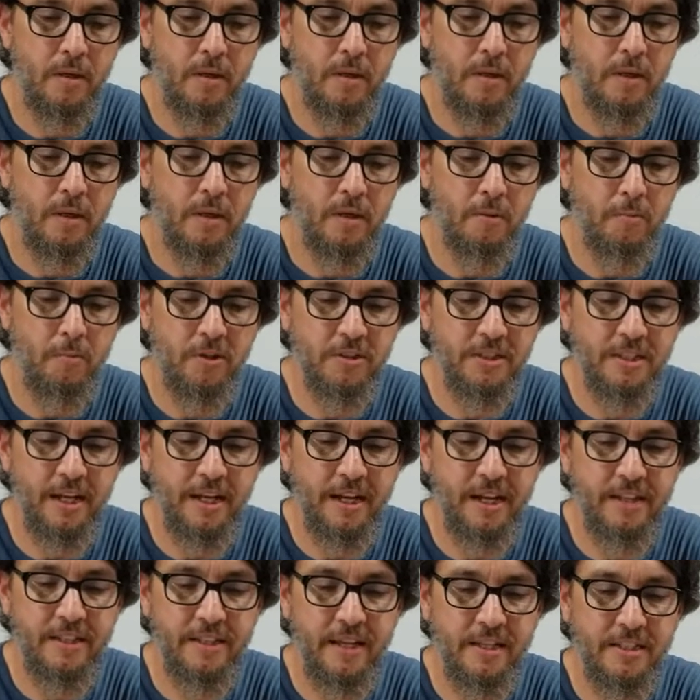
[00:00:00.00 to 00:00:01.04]
And once I
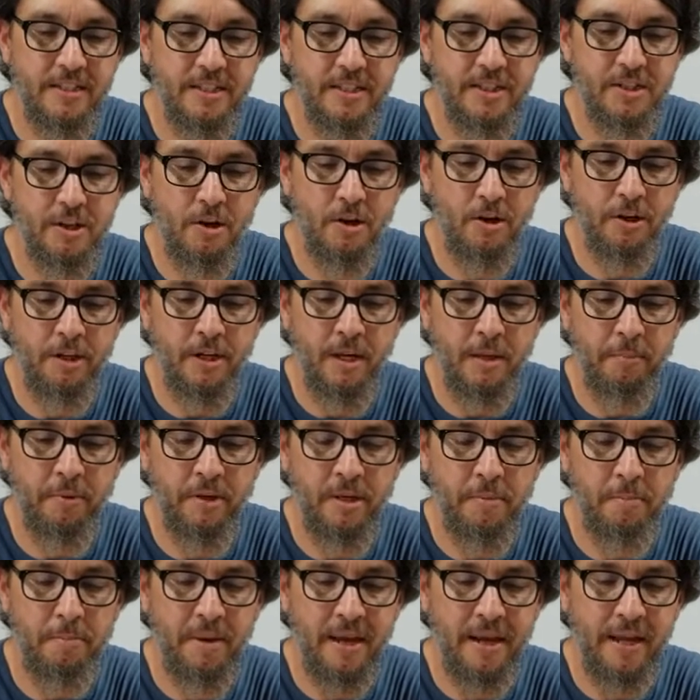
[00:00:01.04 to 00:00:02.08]
get that started, I'm going
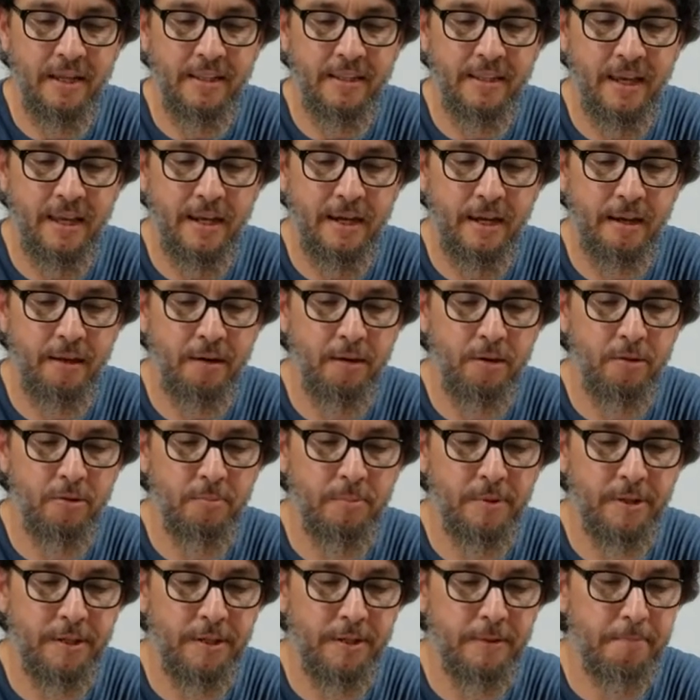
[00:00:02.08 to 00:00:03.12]
to back that out a little
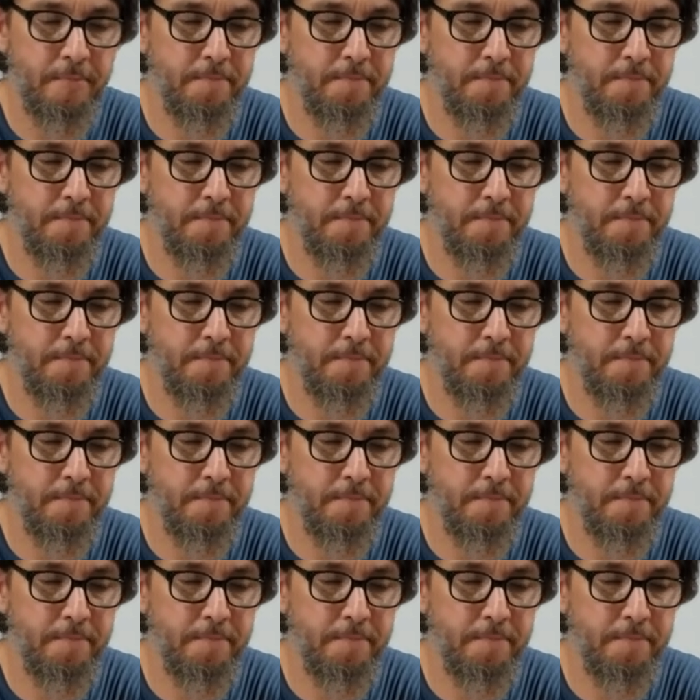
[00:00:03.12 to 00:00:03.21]
bit.